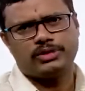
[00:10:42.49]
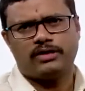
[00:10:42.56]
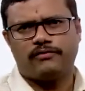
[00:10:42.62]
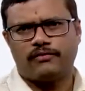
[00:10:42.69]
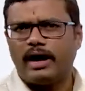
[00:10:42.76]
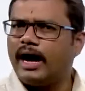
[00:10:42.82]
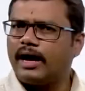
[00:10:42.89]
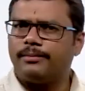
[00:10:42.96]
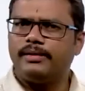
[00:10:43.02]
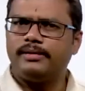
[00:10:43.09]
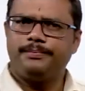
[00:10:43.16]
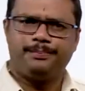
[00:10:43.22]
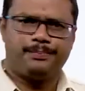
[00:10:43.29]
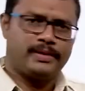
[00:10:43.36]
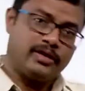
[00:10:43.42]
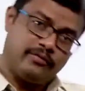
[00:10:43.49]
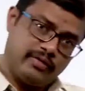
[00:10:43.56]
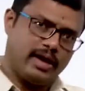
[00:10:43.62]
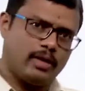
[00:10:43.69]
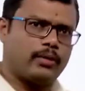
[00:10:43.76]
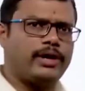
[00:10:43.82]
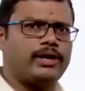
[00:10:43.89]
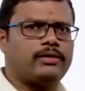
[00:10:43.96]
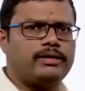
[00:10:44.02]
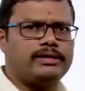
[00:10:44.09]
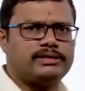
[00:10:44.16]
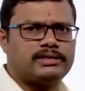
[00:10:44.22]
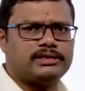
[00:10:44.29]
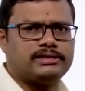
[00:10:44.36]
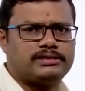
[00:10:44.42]
of carbon, that we are going to
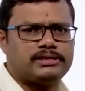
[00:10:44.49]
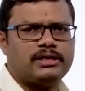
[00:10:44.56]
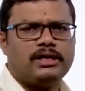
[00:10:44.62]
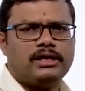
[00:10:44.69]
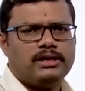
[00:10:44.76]
discuss.